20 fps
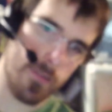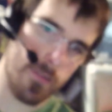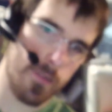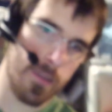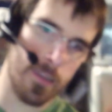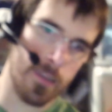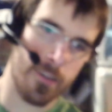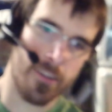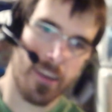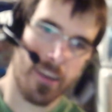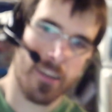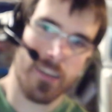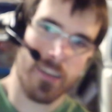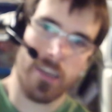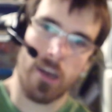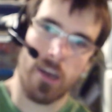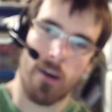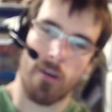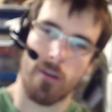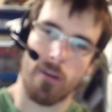it's
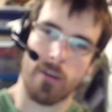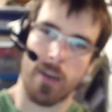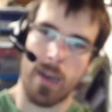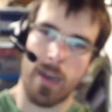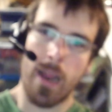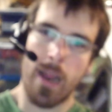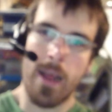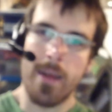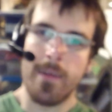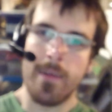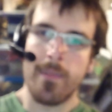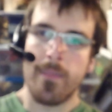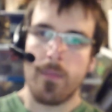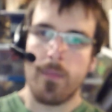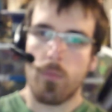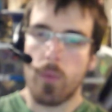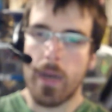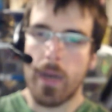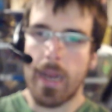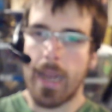$60.
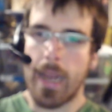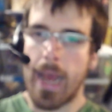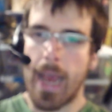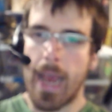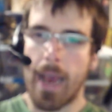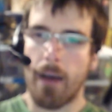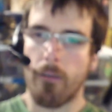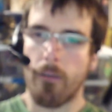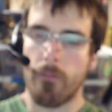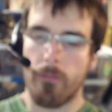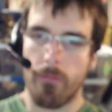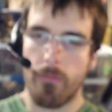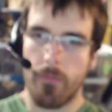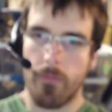We didn't have